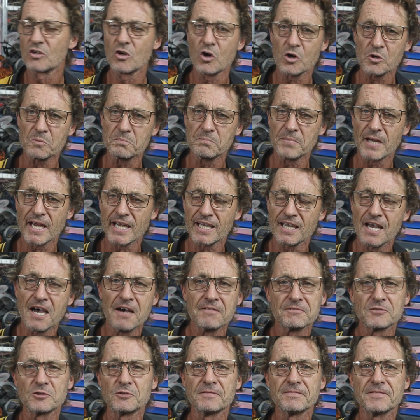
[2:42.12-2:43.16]
Got it back
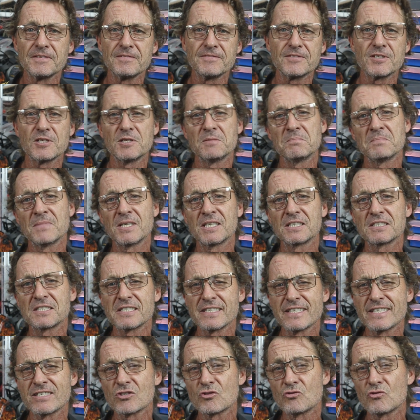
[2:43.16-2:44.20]
after a 15-minute
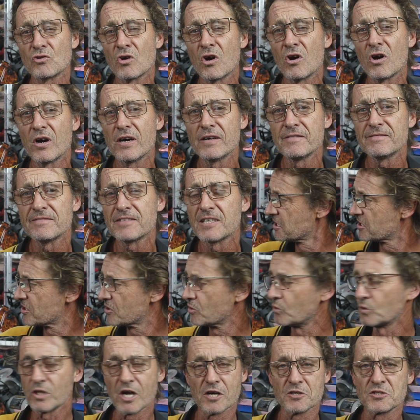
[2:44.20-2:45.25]
test drive.
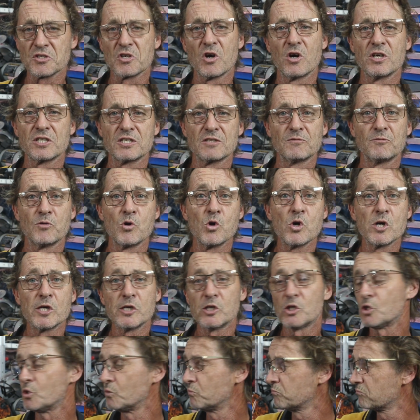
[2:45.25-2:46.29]
Still no signs of
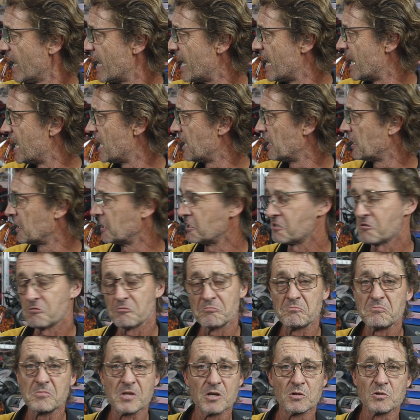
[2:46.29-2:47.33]
oil, and
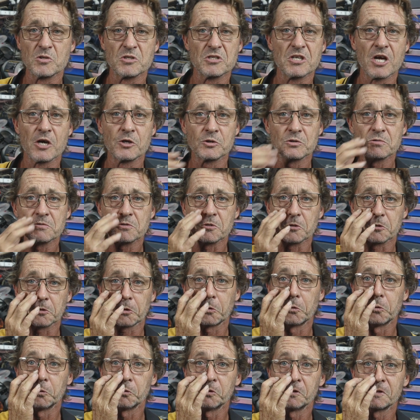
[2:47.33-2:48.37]
there was no sort of
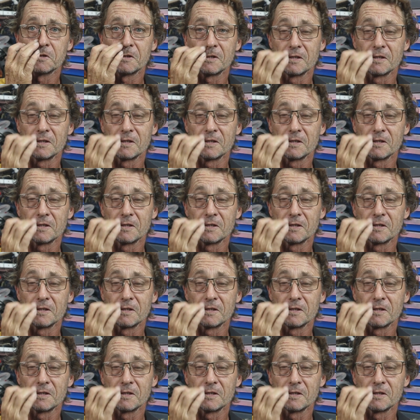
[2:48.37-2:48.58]
coolant